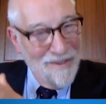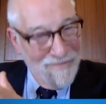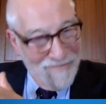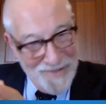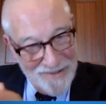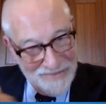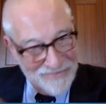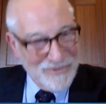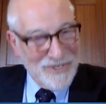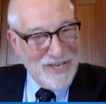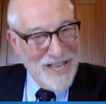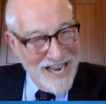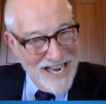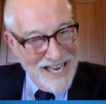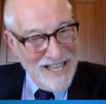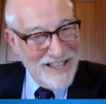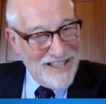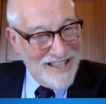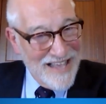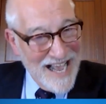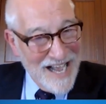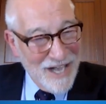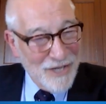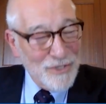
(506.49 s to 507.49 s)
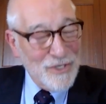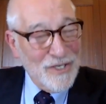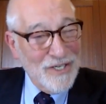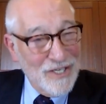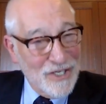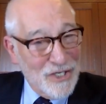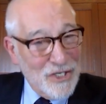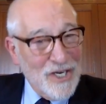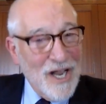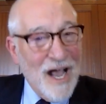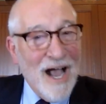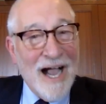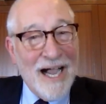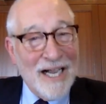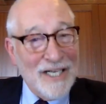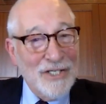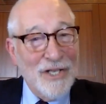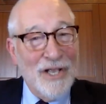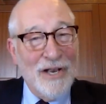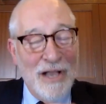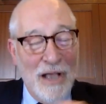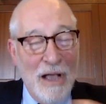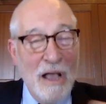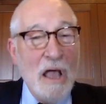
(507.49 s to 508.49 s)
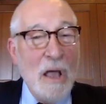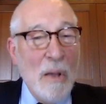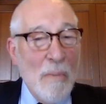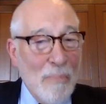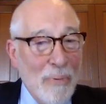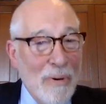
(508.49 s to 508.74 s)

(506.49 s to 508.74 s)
15,000 stocks in a